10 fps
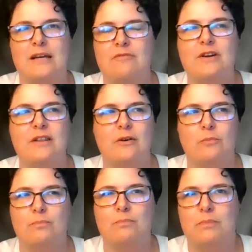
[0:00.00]
every
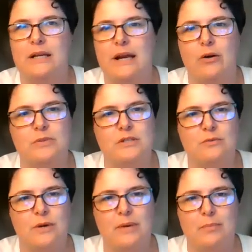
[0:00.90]
little bit helps,
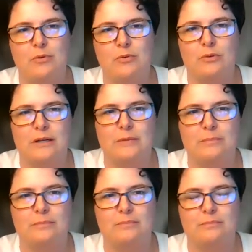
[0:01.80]
where people,
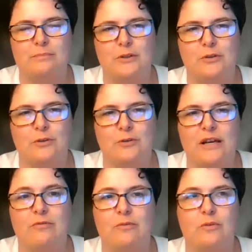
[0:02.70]

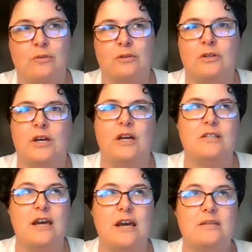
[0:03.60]
it
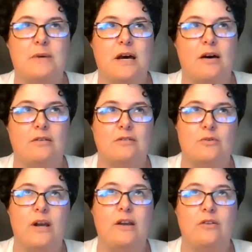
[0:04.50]
takes about
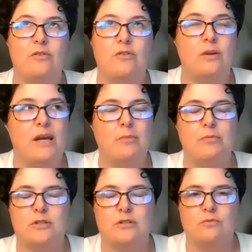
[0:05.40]
20 to 30
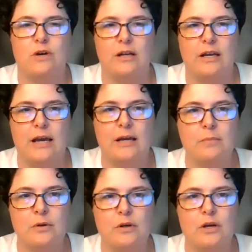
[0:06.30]
people just to run a
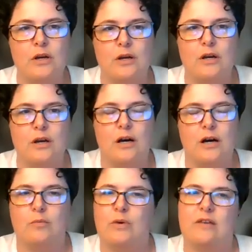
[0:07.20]
game.
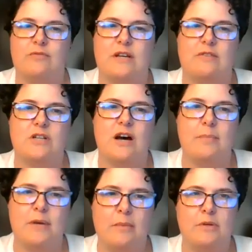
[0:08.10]
We have
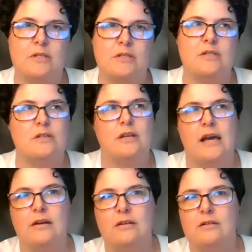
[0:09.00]
timekeepers and
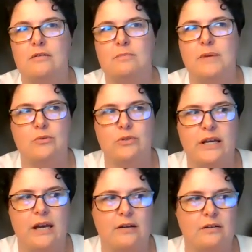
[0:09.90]
penalty
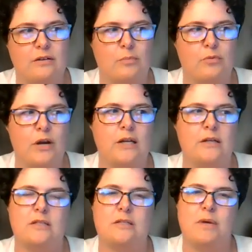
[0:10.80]
gate
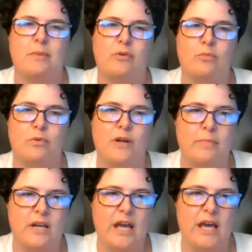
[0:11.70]
operators, people who put
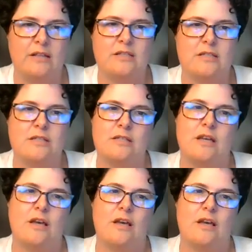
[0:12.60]
up the nets,